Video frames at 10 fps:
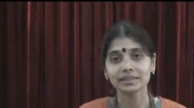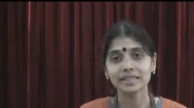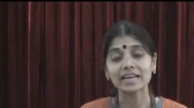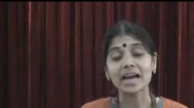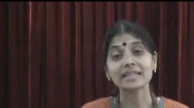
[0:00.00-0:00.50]

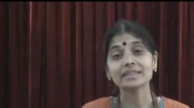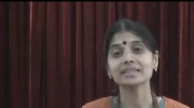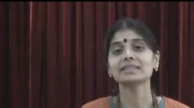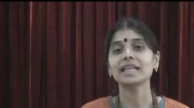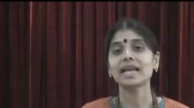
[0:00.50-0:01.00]
they are
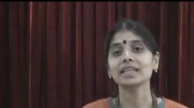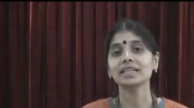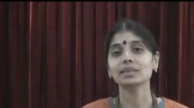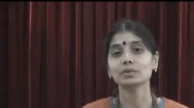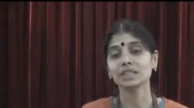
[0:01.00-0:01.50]

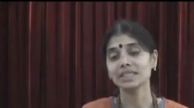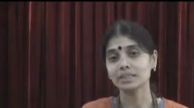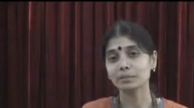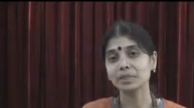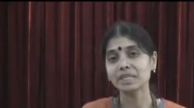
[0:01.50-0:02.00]
understanding what
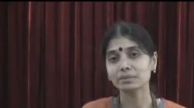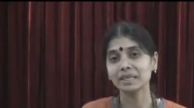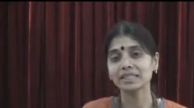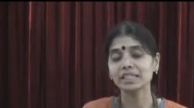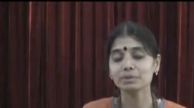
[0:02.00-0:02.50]
is the mean
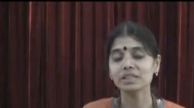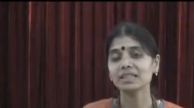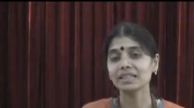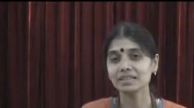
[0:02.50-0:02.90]
by keeping the